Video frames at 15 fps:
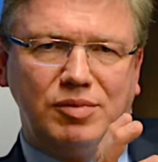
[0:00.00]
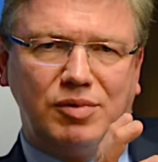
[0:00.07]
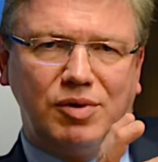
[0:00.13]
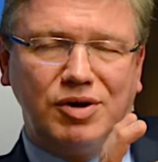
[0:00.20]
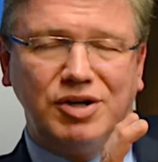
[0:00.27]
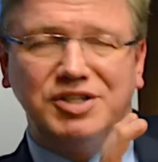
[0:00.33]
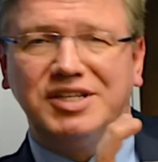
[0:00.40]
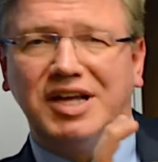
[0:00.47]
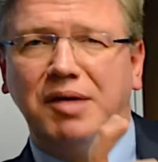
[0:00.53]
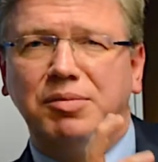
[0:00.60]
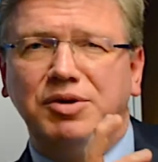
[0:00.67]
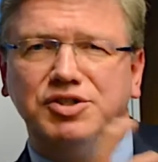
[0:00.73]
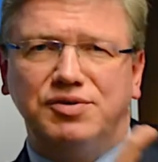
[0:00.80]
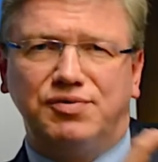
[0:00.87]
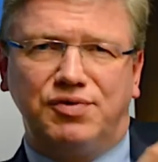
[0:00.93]
or
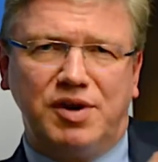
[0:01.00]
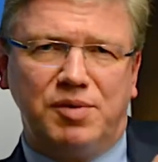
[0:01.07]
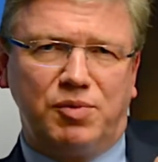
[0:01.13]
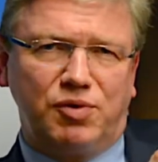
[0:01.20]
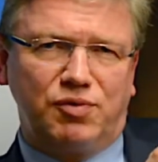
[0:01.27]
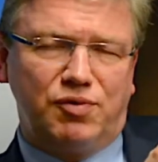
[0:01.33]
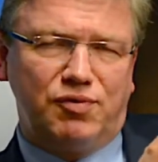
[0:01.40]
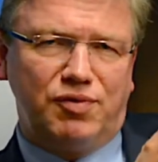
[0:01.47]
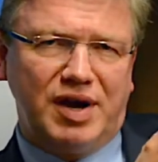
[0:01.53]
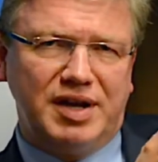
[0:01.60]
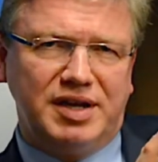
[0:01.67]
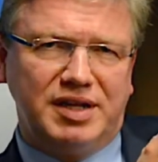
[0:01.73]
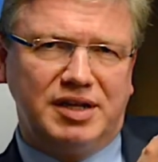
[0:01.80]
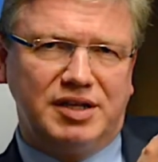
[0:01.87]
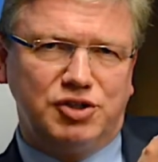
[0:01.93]
establish the framework for
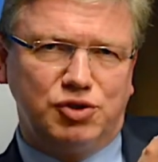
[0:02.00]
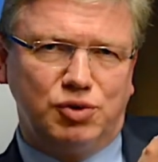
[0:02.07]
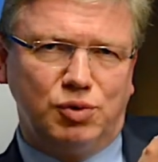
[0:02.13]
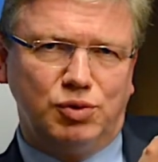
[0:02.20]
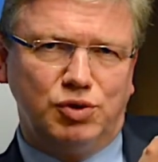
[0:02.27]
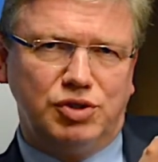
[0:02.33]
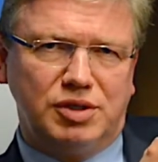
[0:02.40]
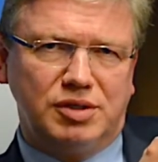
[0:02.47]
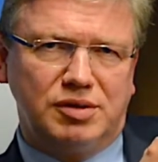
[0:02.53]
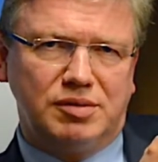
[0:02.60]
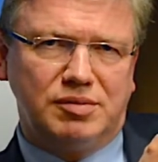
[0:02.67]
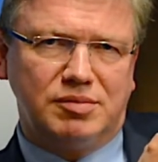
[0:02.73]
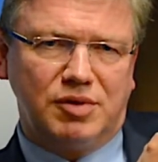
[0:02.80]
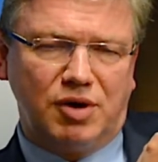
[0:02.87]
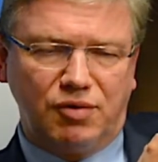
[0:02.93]
finding a solution.
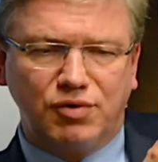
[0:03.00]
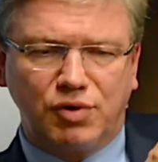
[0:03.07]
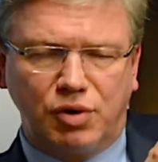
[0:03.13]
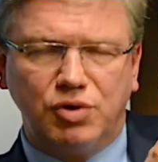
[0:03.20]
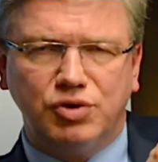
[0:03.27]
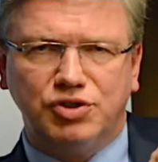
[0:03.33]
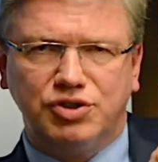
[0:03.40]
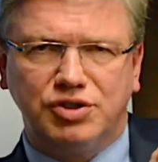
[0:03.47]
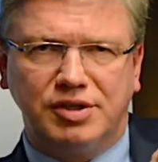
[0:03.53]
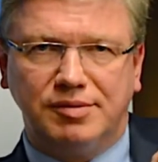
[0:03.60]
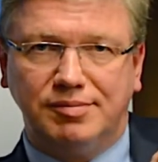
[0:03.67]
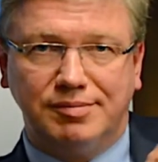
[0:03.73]
Of course,